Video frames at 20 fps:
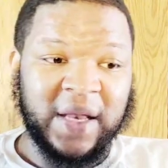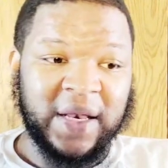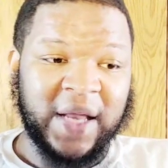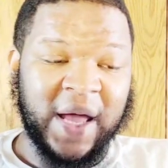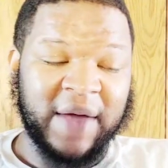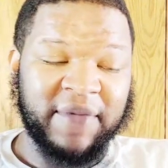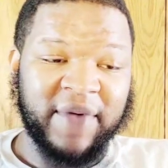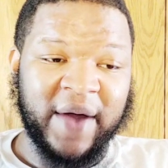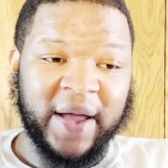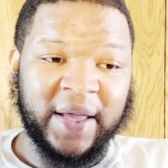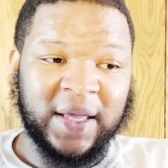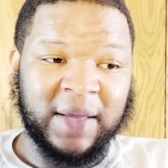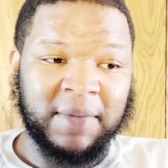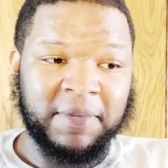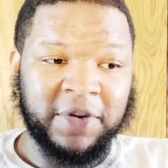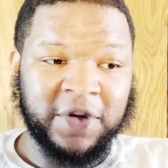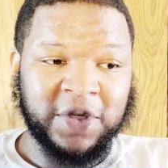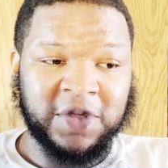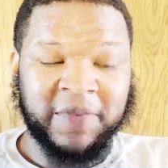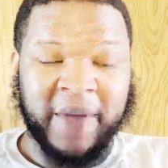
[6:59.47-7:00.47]
That fight
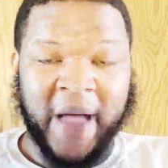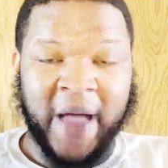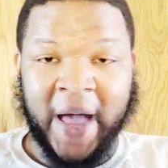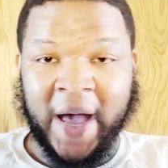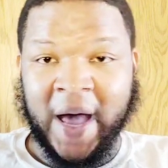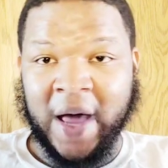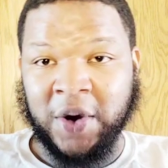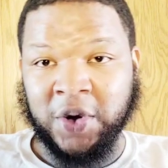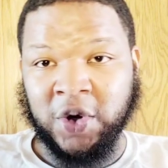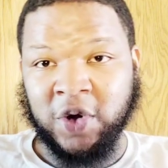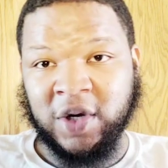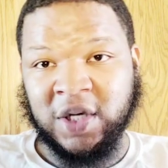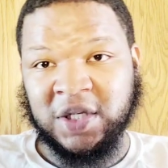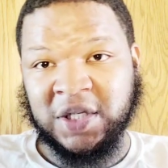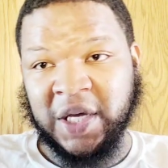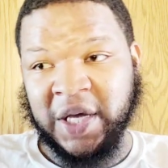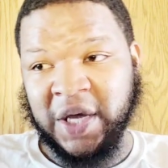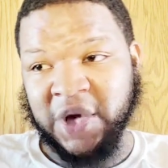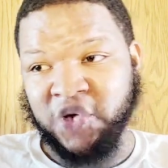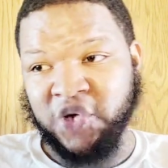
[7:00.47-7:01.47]
getting pushed back. I don't know
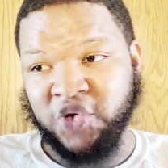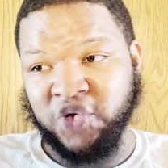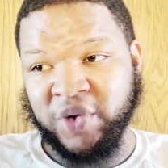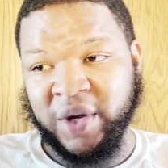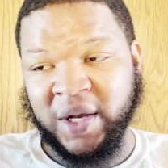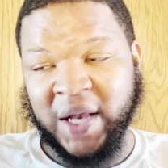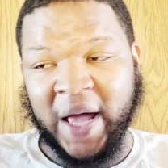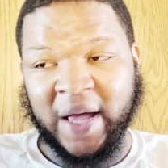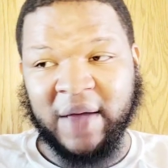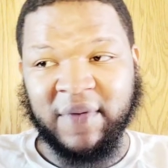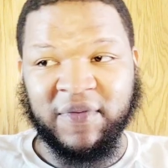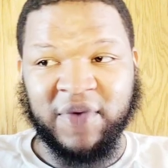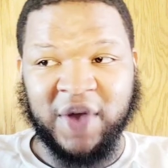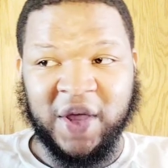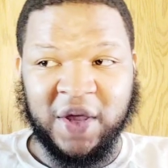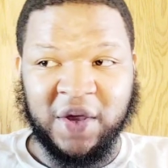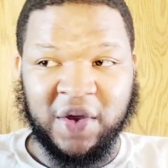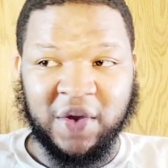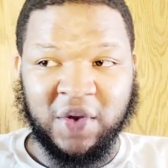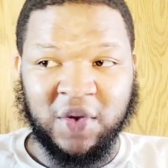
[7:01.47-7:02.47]
because of injury, like a
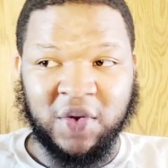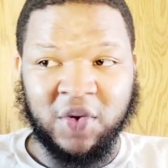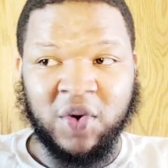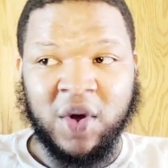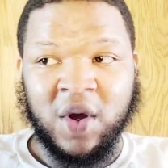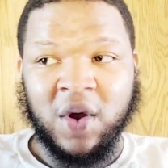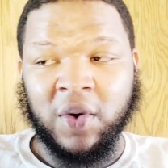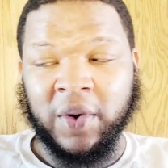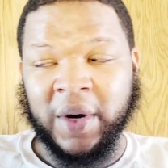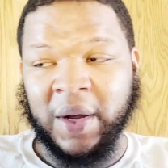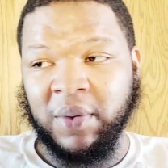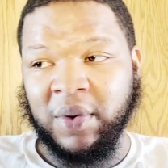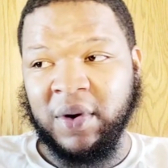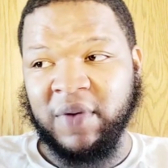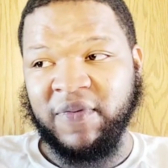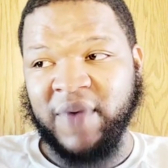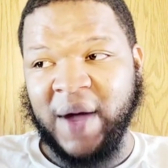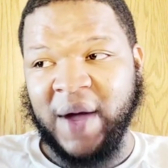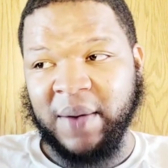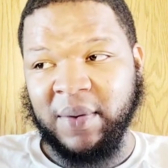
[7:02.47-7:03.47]
venue, or they
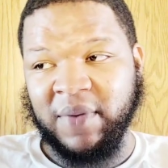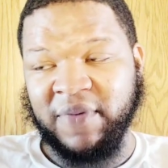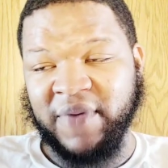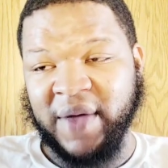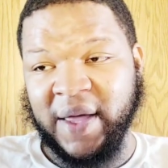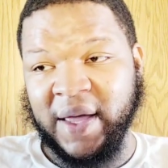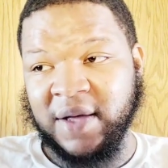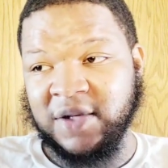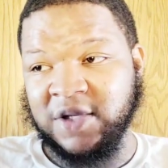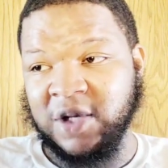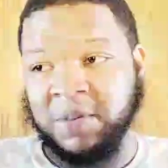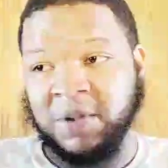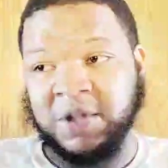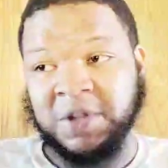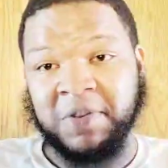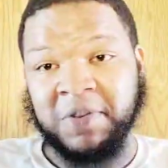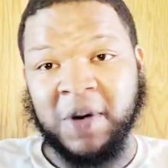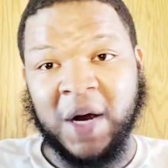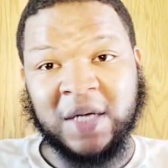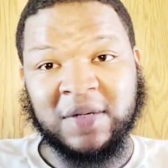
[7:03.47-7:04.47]
want to fight with fans. Don't be
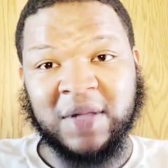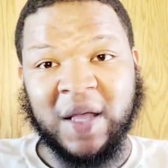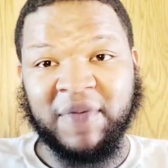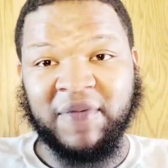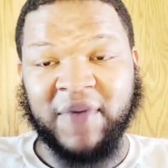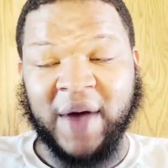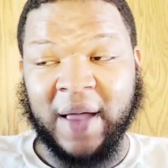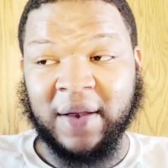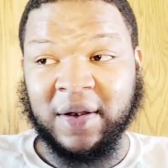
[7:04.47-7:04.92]
surprised that